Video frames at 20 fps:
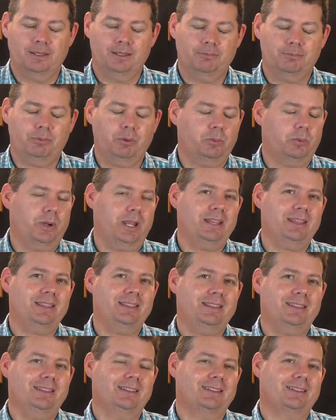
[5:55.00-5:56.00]
But
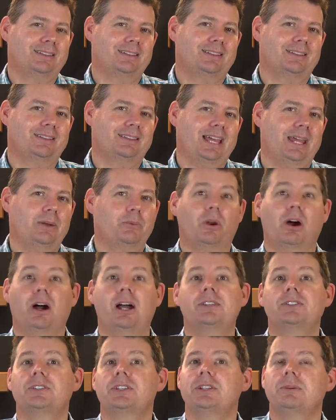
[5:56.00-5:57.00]
when they
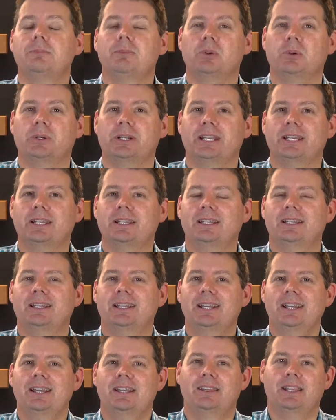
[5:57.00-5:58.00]
rise in the morning,
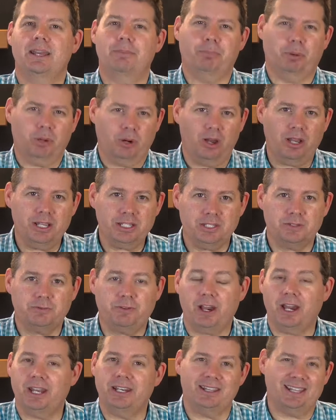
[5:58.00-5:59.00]
their prize
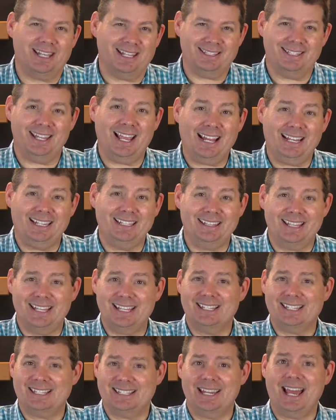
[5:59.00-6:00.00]
fighter, their talent, their
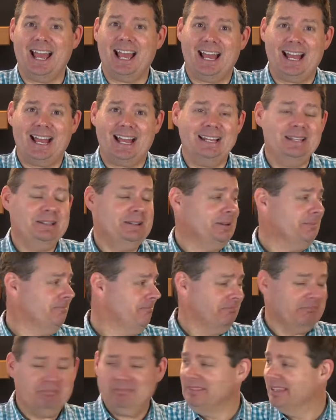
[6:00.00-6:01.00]
star,
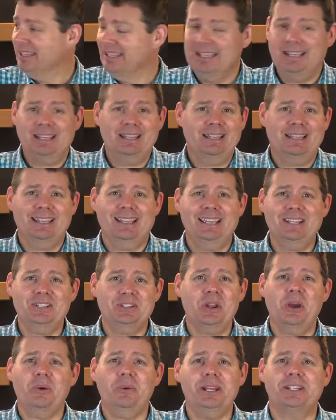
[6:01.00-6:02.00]
he's
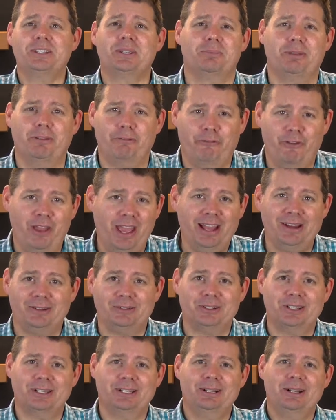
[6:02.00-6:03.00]
nowhere to be
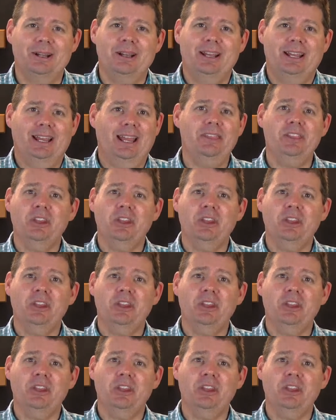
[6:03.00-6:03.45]
found. And